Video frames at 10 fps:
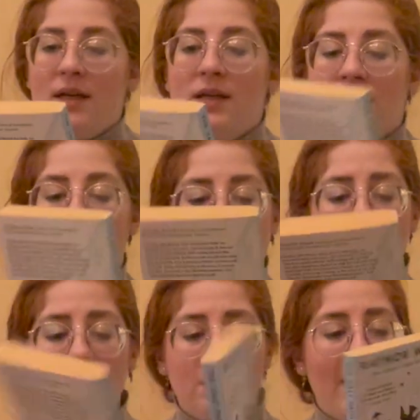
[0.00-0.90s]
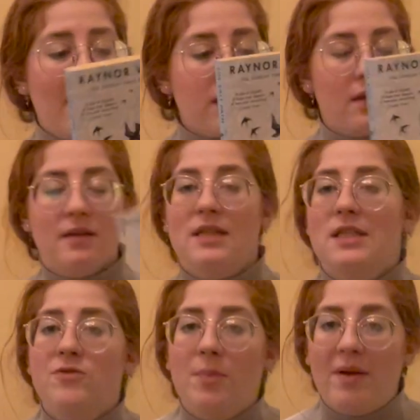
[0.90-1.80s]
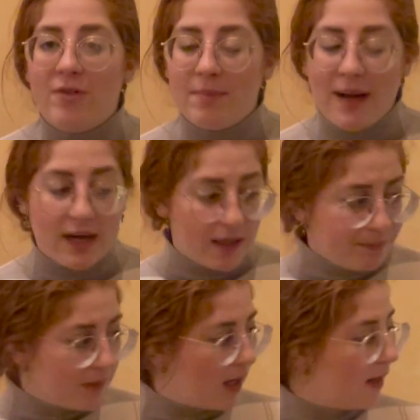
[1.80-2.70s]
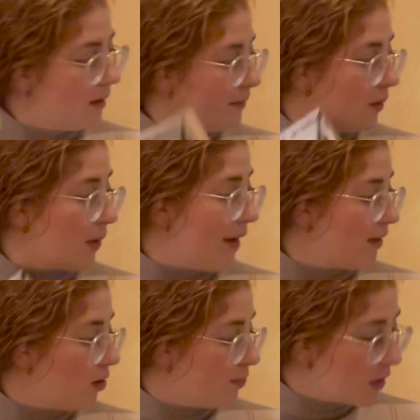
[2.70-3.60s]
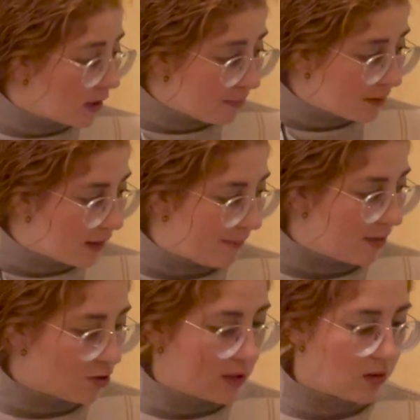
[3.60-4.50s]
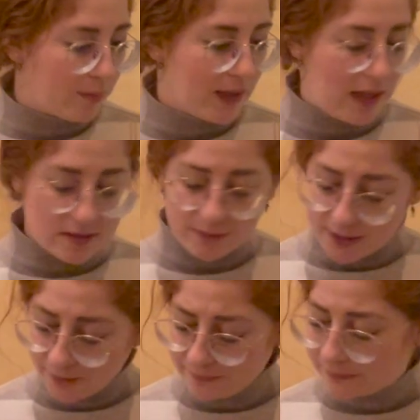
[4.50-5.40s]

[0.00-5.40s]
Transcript: The Salt Path. This is from my friend Maka. We have a little book club. I mentioned it on my last video.